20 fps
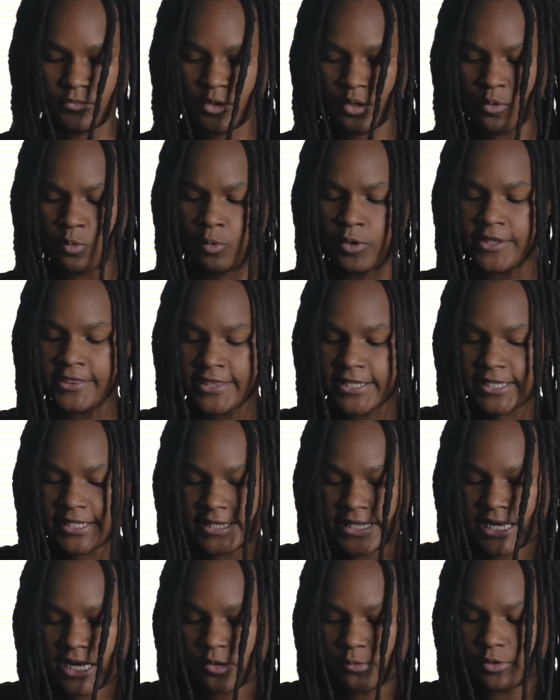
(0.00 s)
One
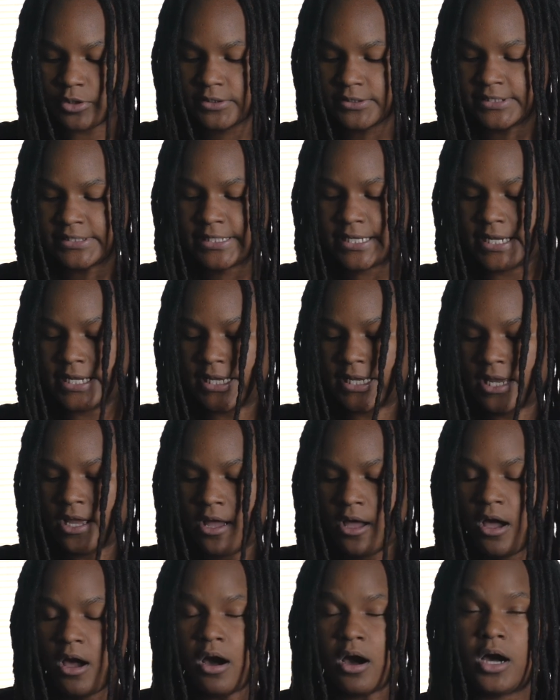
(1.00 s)
thing that I will say
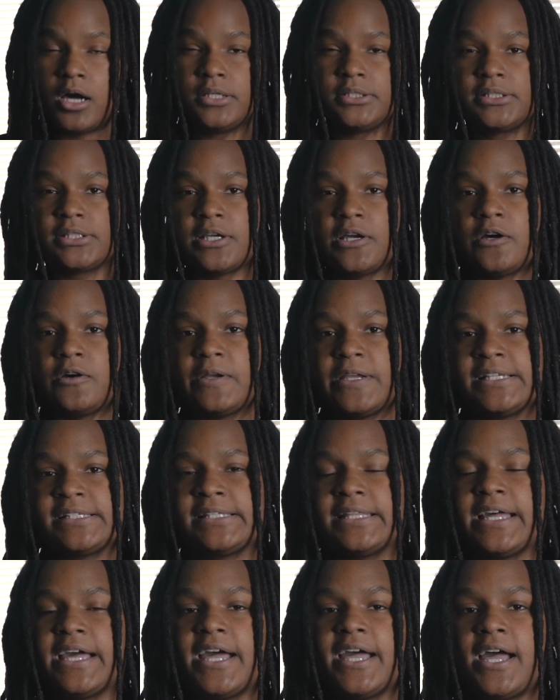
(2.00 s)
also
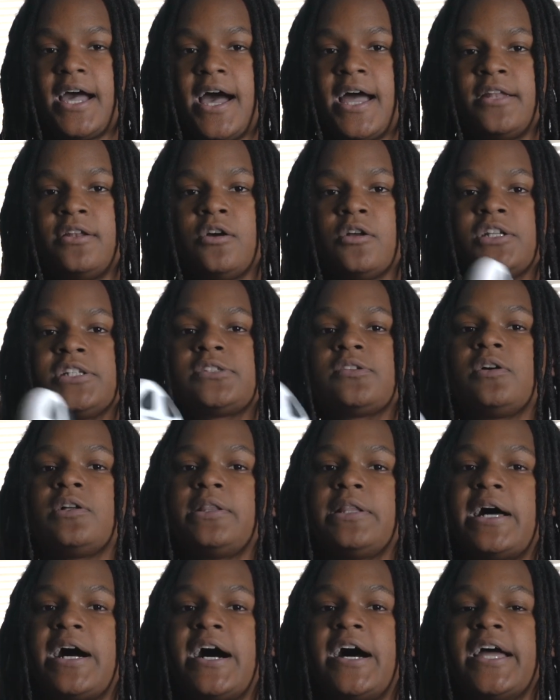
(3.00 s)
is that I noticed
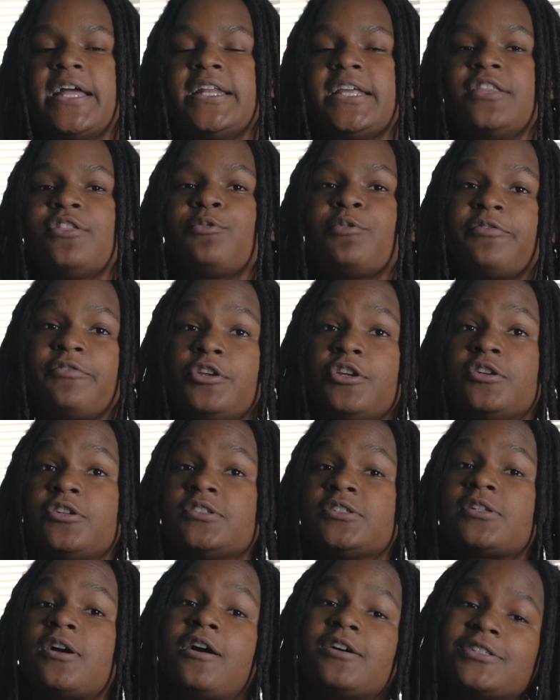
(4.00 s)
online in the
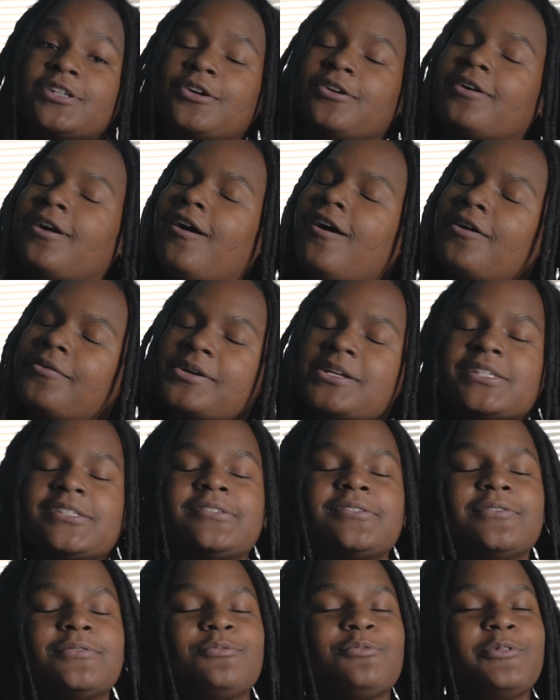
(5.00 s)
reviews, also
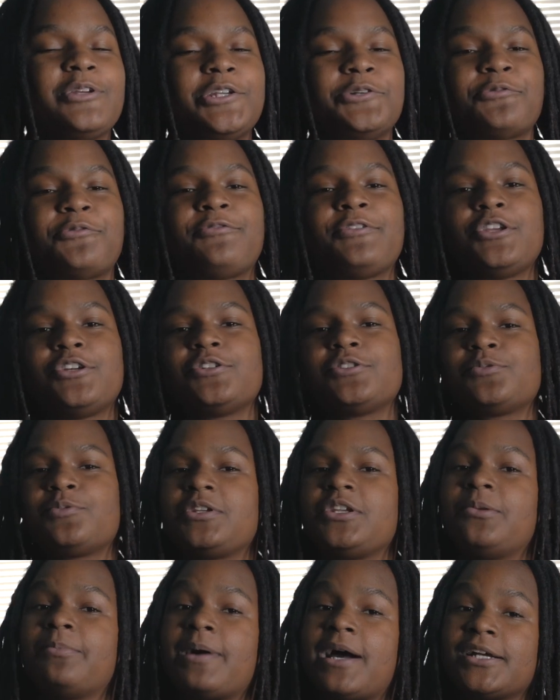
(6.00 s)
always read reviews
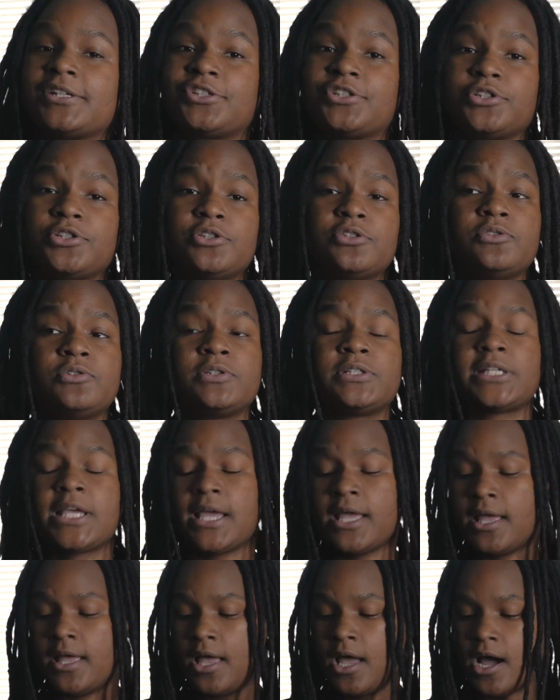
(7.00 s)
when you buy shoes,
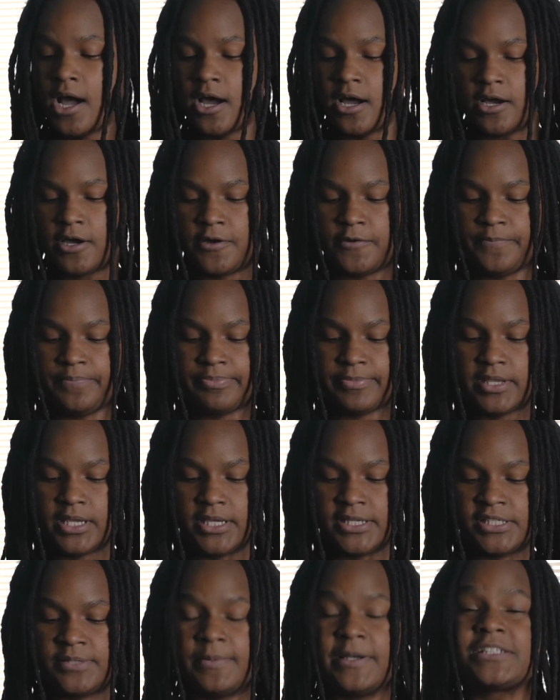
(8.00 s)

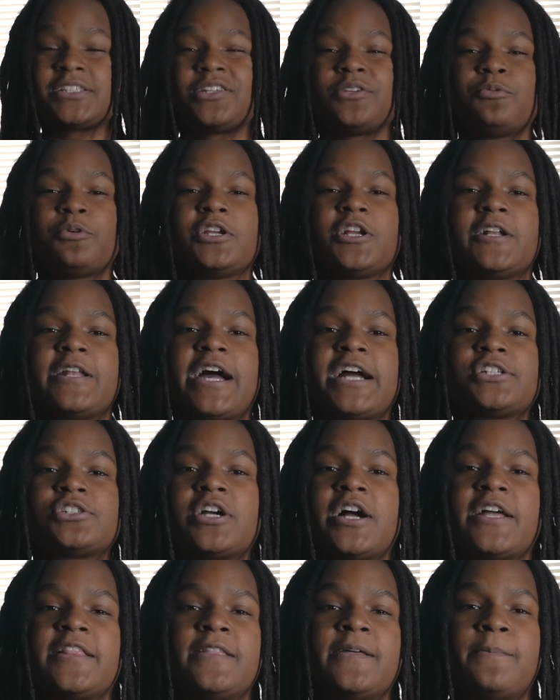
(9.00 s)
especially when you're not
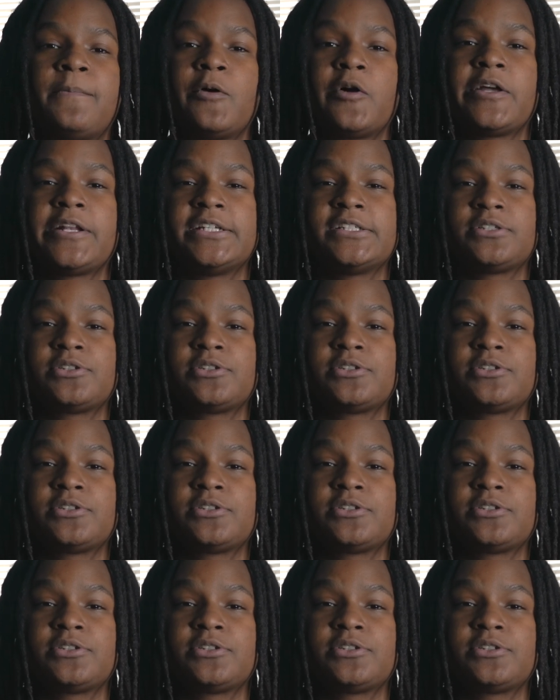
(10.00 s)
trying them on in